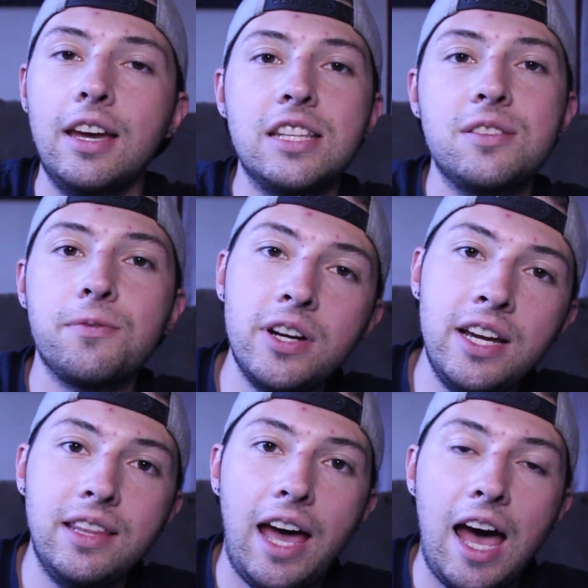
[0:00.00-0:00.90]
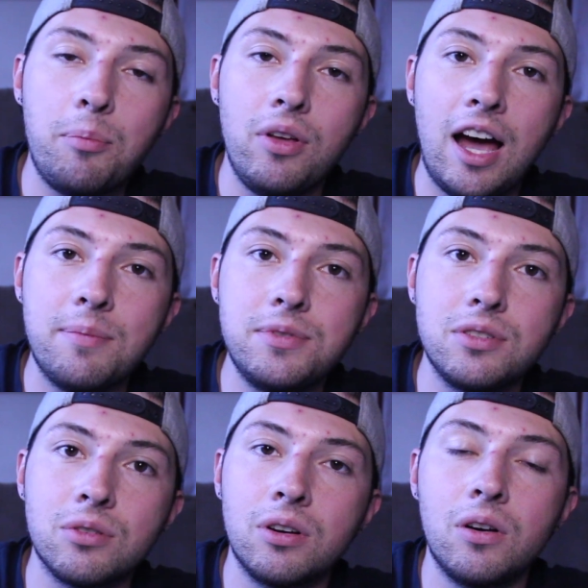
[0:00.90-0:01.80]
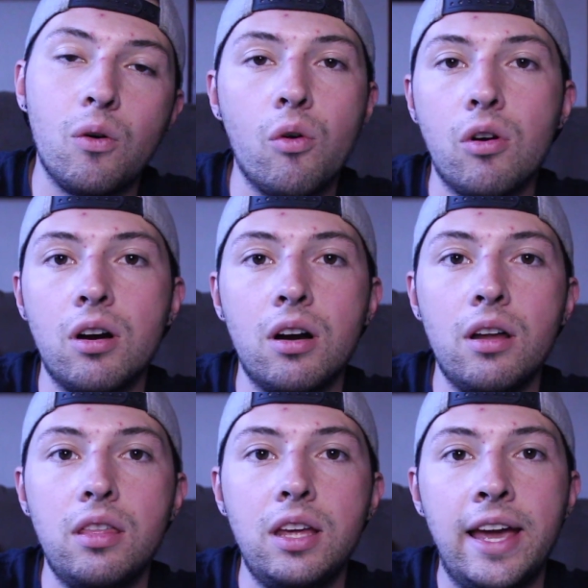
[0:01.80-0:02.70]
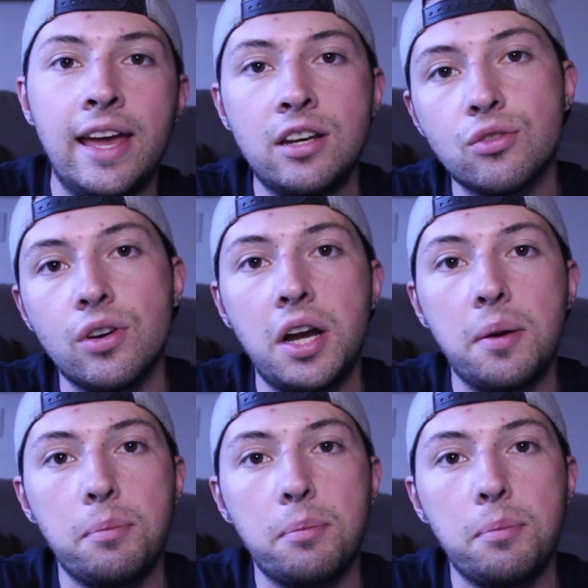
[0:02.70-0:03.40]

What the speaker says: It's free in the Apple App Store or the Android